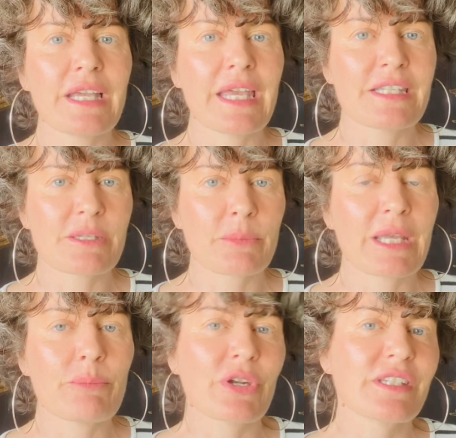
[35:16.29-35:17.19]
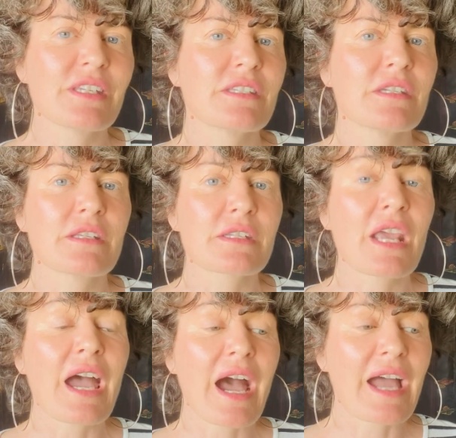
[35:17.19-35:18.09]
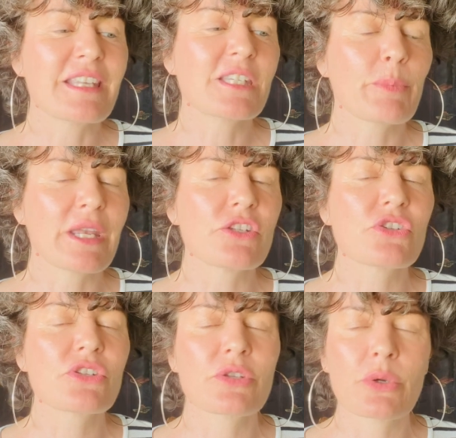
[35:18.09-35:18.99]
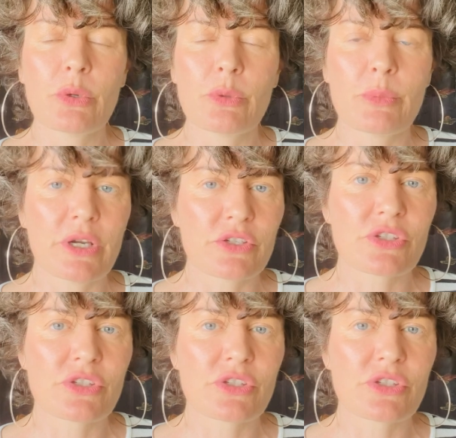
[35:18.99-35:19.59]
and practitioners. I spent so much